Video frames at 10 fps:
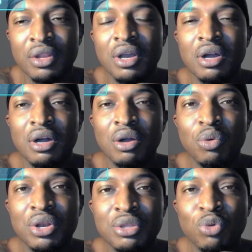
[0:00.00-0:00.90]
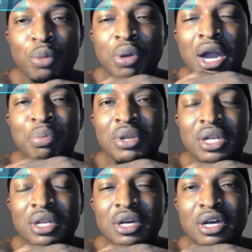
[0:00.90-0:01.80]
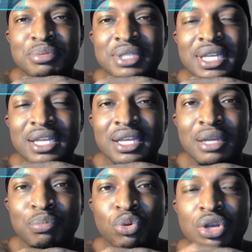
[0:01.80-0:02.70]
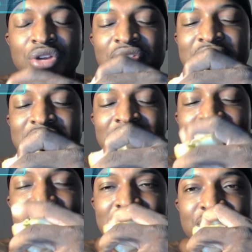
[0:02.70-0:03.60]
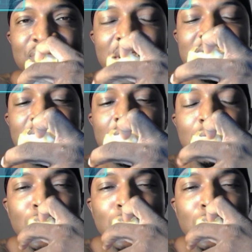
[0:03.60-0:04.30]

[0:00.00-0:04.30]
One of the more popular clubs in Bucharest is Face Club.